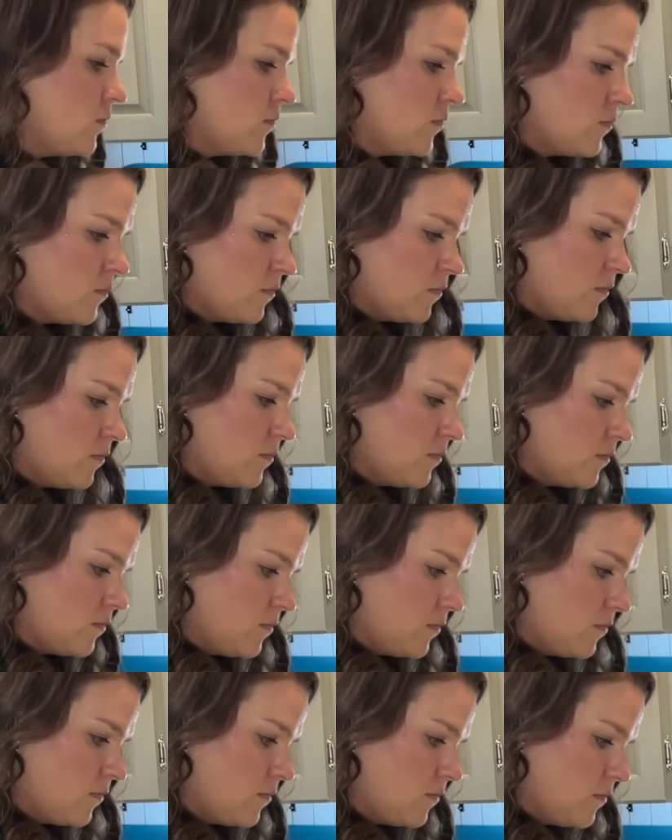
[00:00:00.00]
some from the Dollar
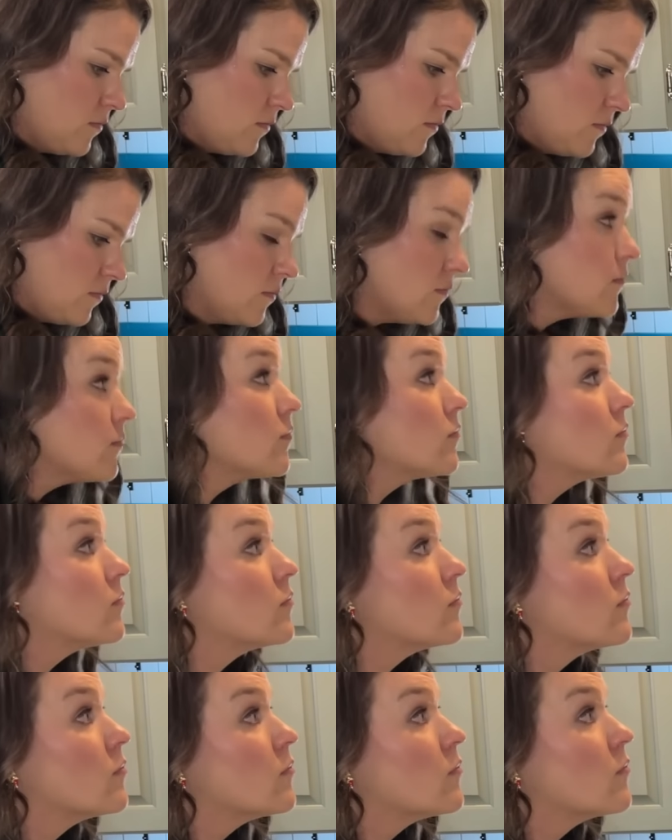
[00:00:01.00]
Tree, I do know they have
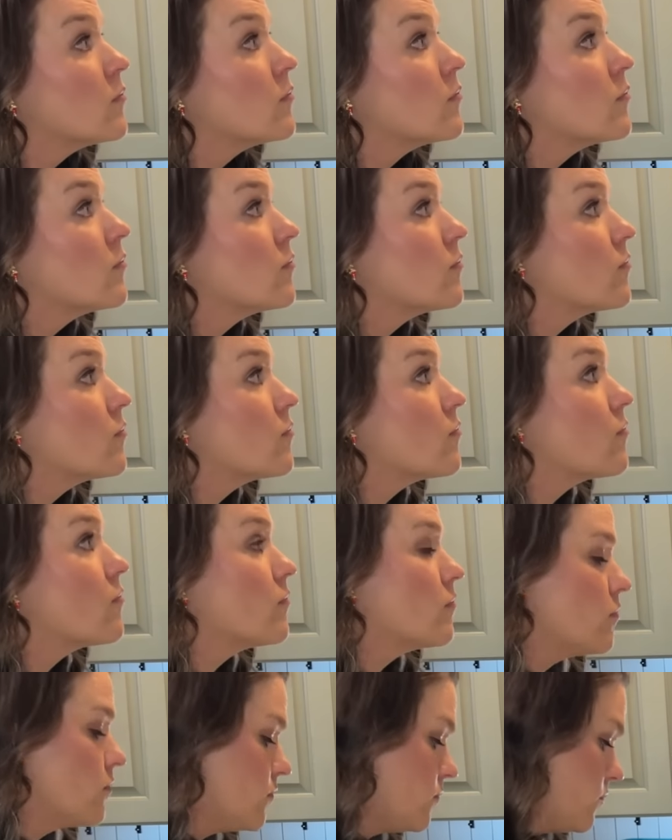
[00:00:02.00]
some. So
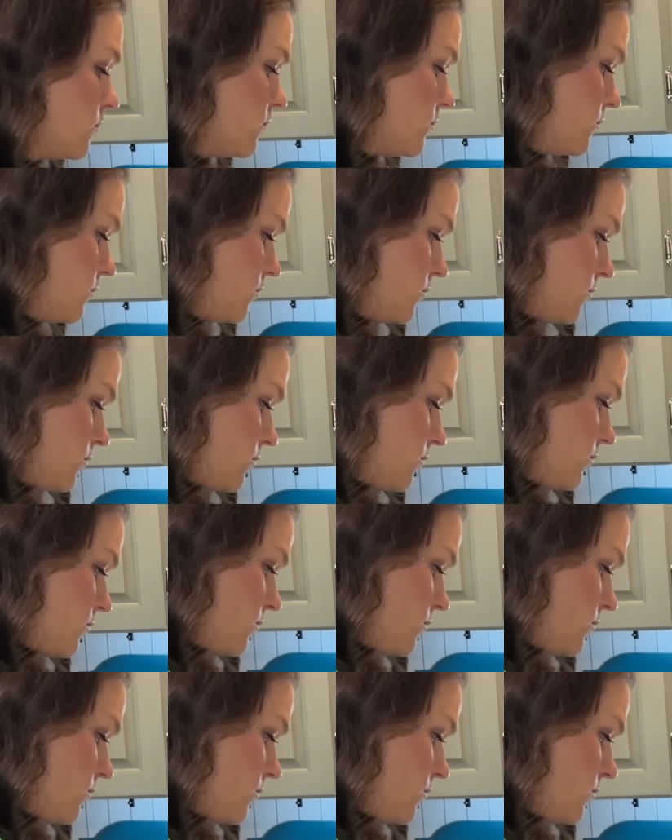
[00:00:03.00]
I'm just taking this